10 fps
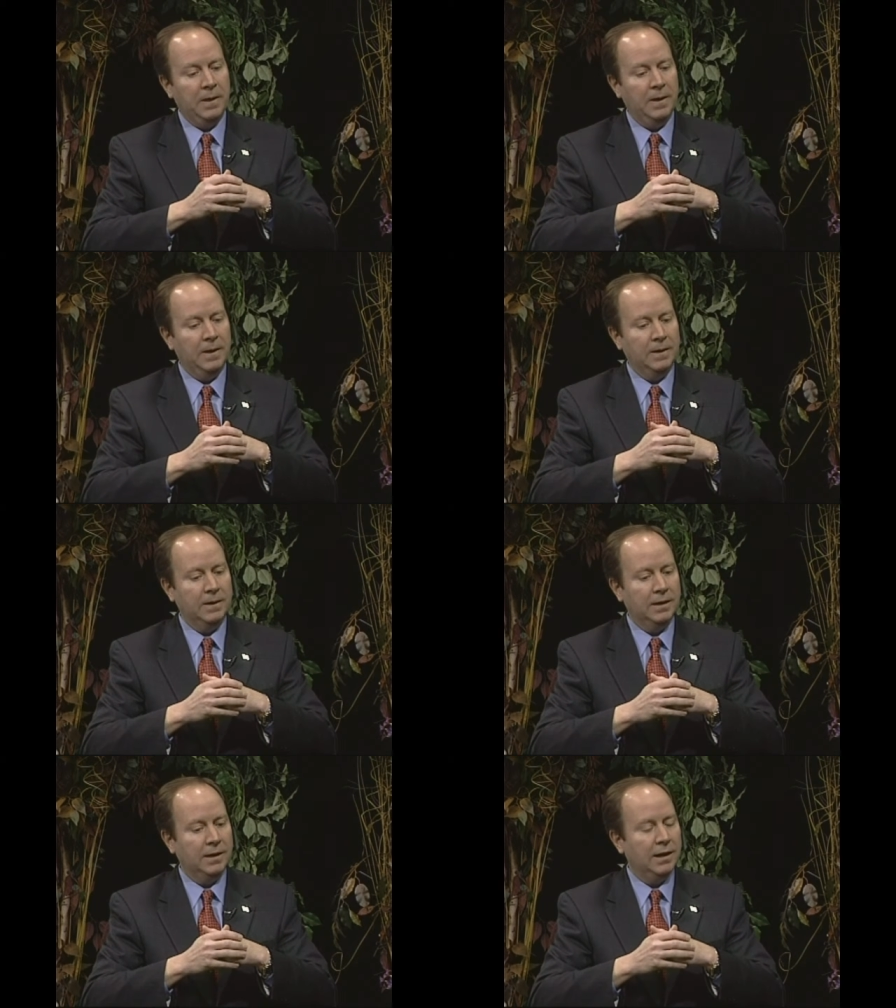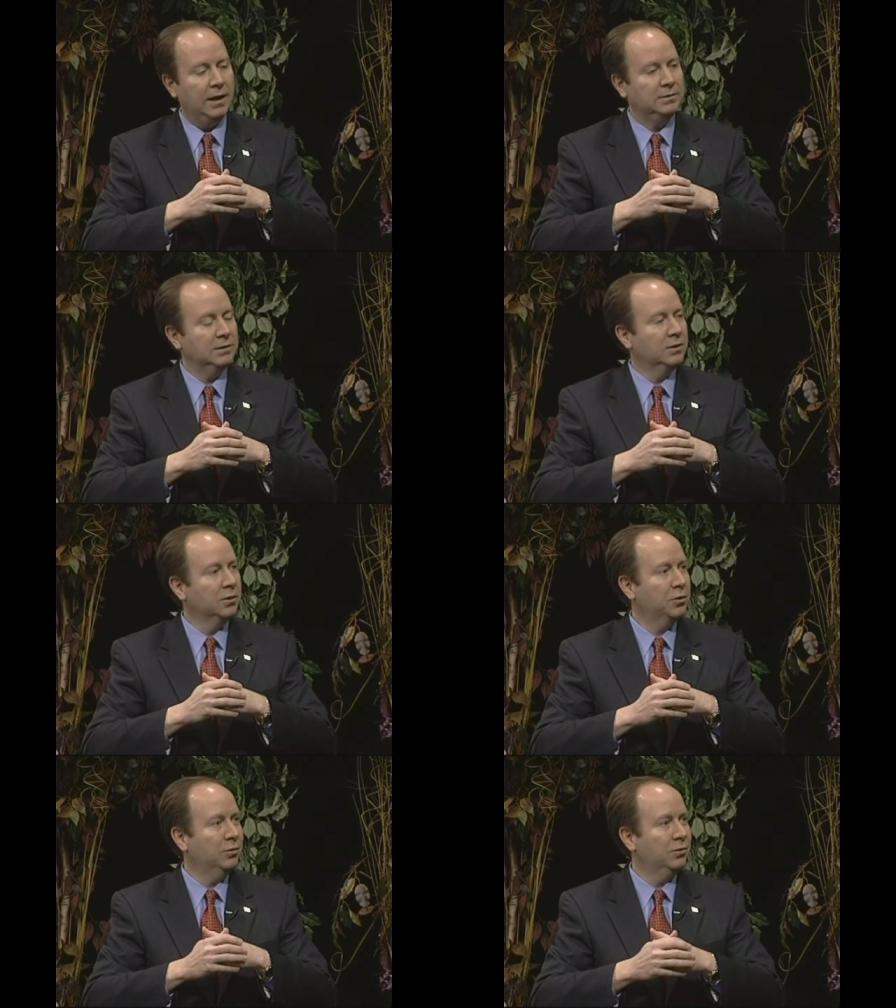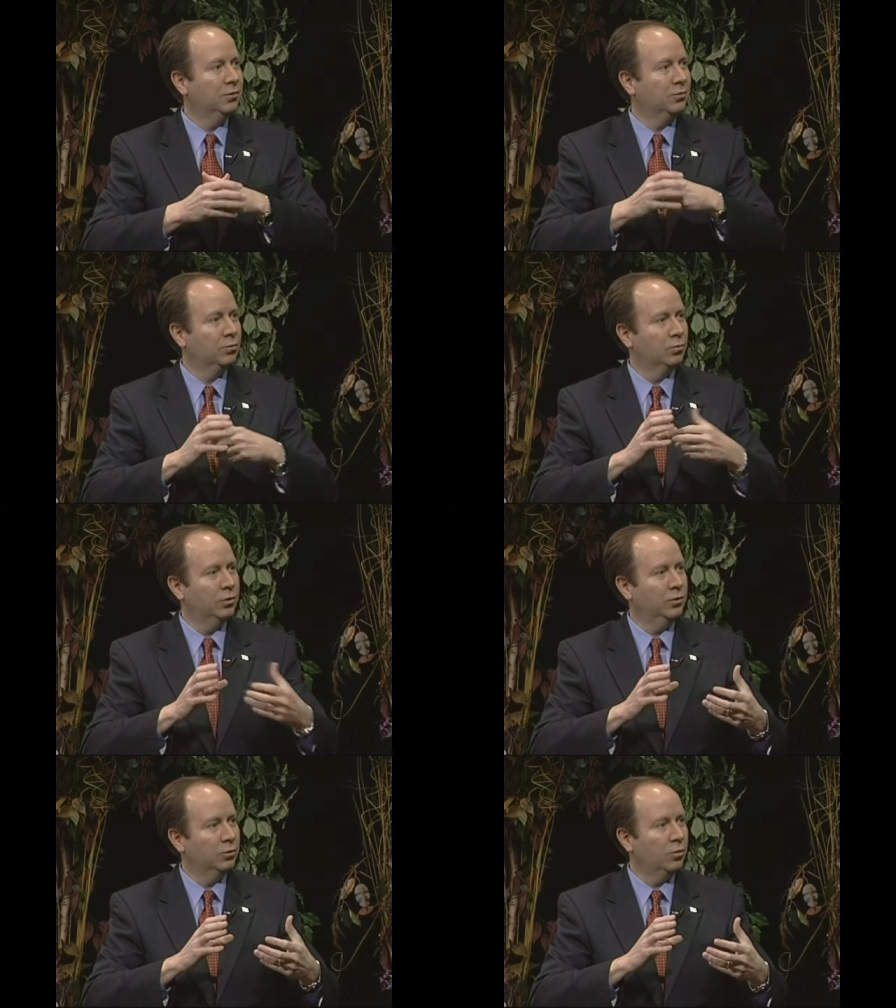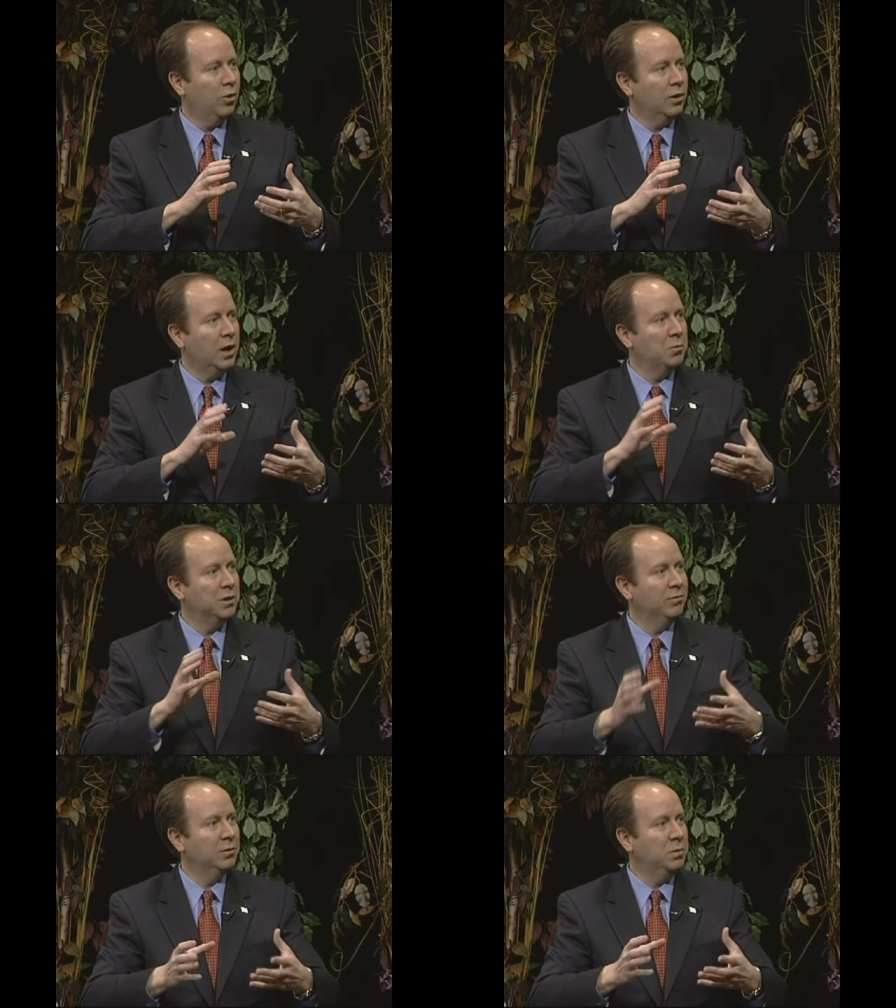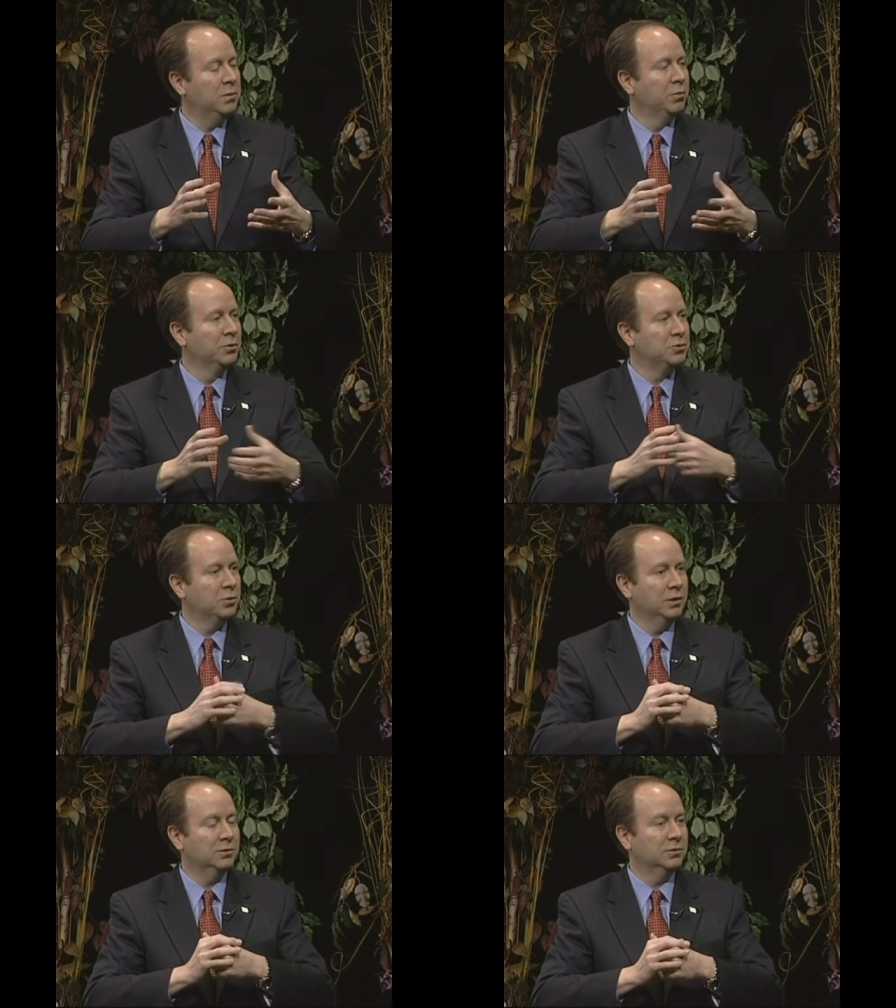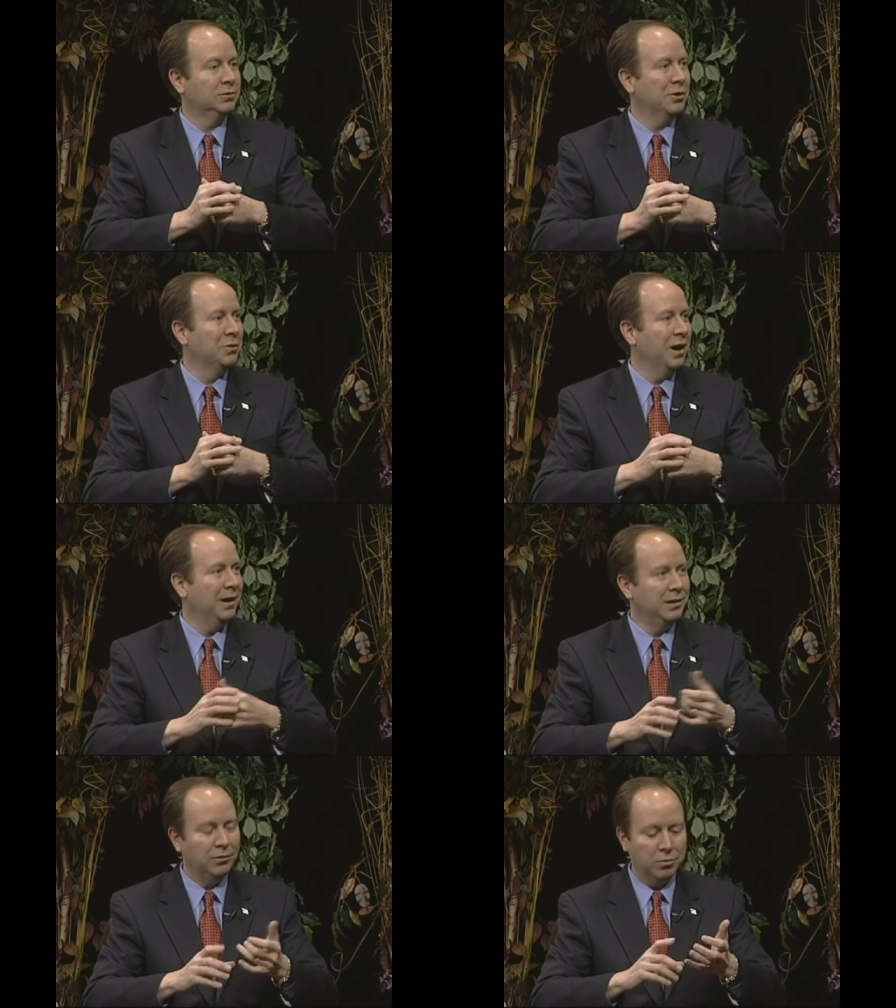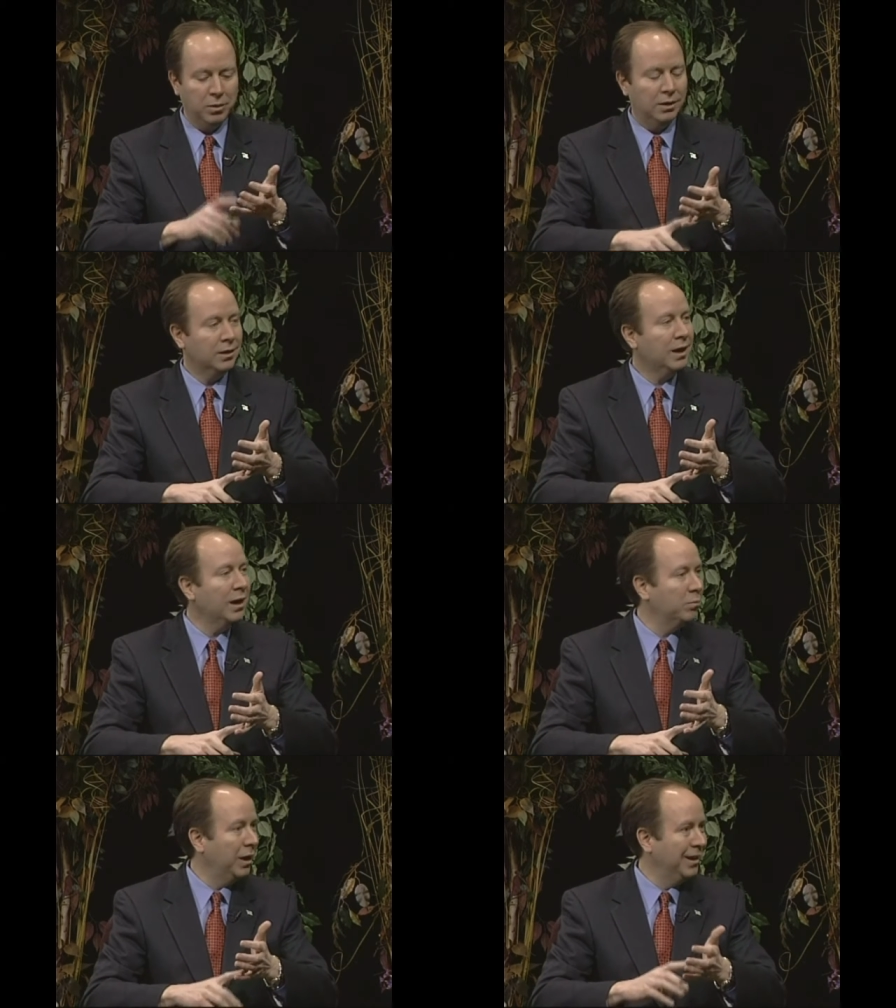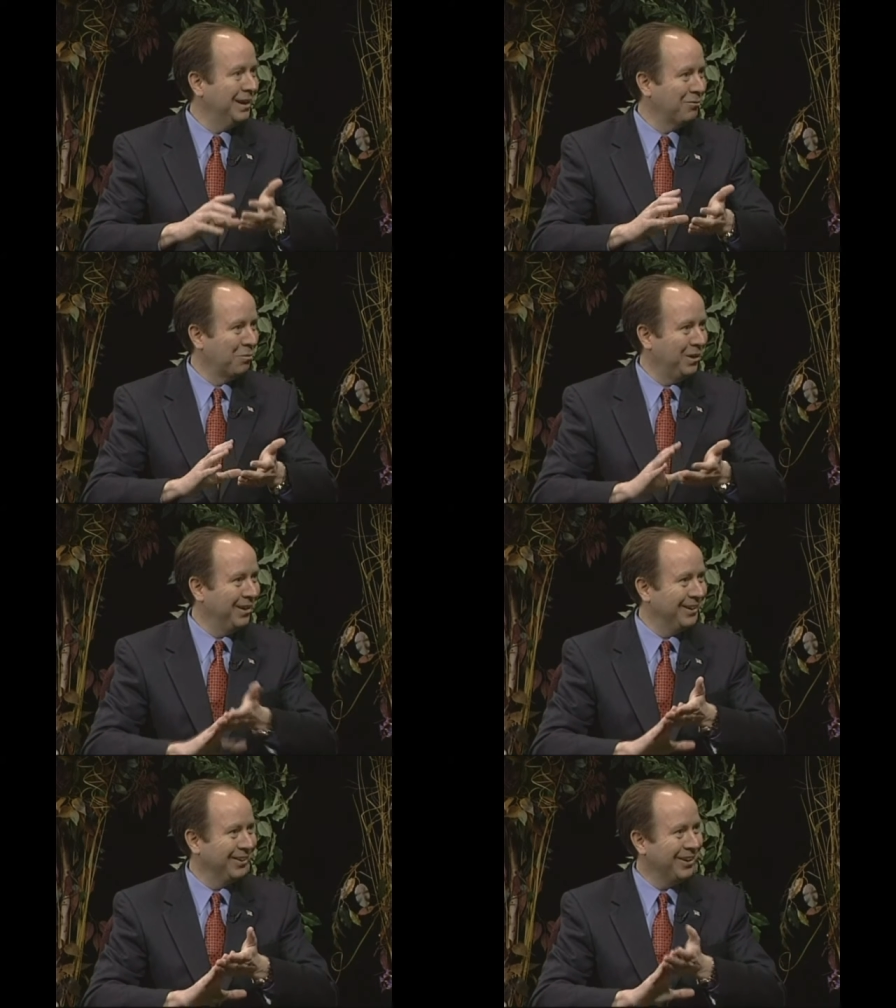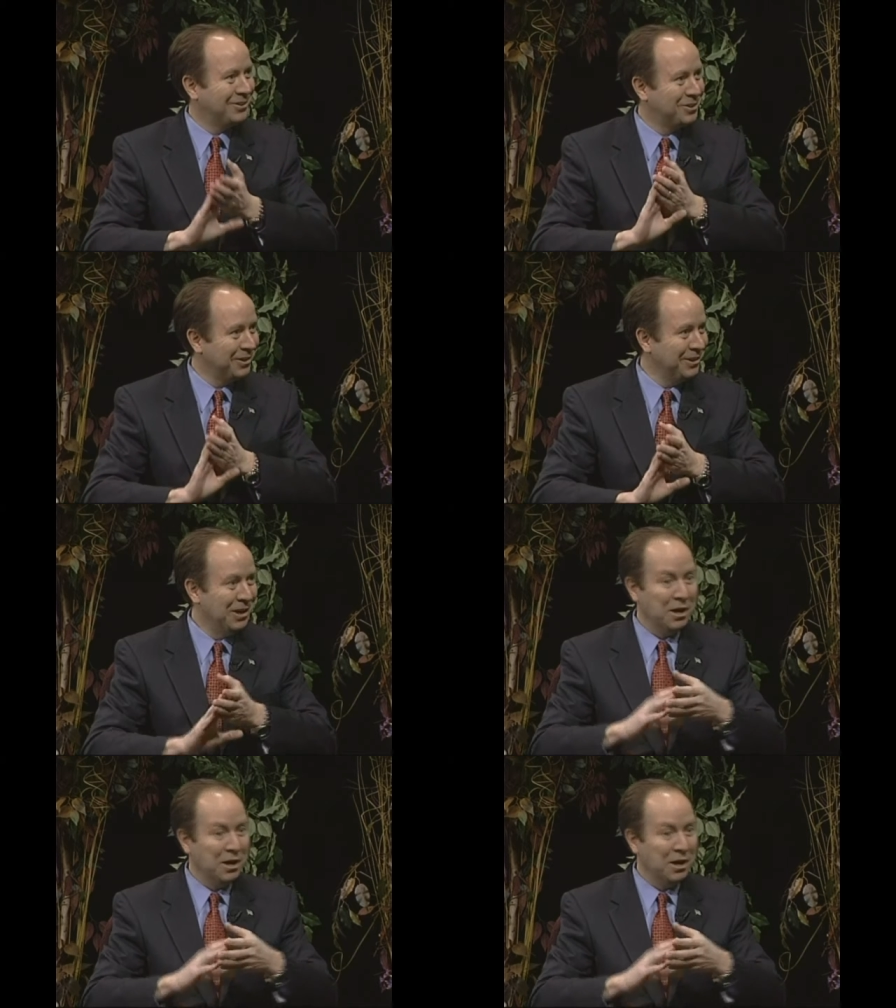And uh, I said, look, this is, this is wrong. I want to give the people a choice. So I'd never been in a campaign, never been in an election,